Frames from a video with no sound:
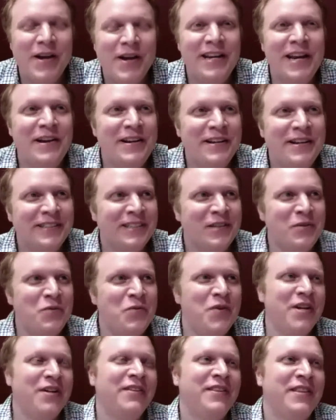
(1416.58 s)
Now, here's the
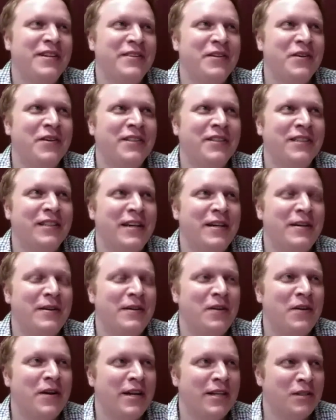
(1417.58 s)
weird thing, though, because, like,
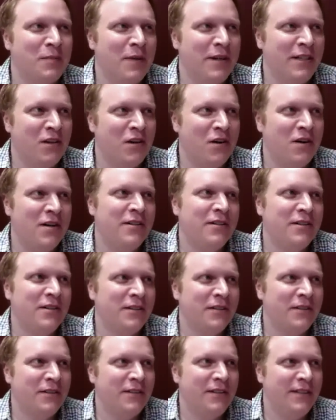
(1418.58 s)
okay, so my
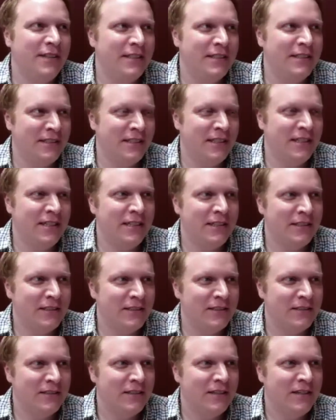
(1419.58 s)
daughter is 6,
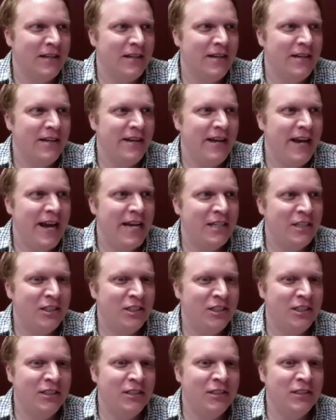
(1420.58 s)
and
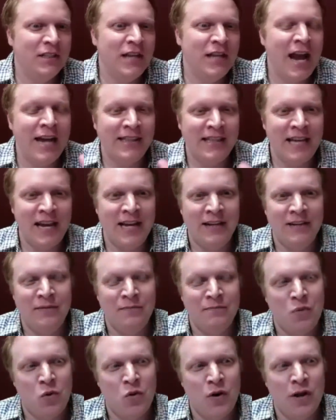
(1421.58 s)
she's at that
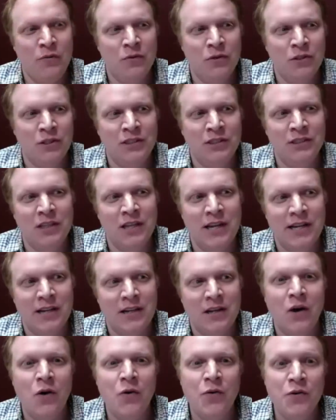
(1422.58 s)
point where she's
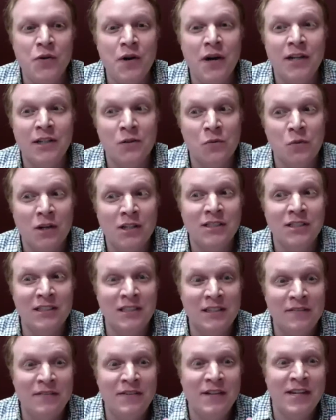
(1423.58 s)
like, oh, you guys are watching
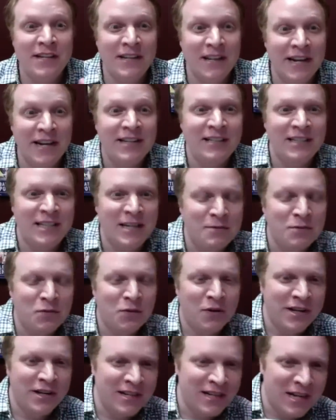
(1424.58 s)
TV at night, and keeps
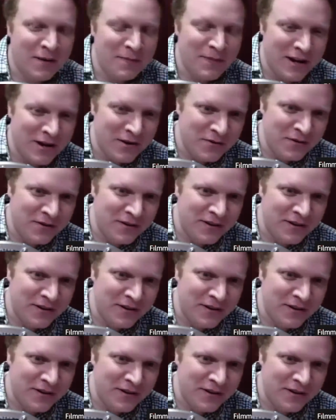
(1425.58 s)
wanting to come out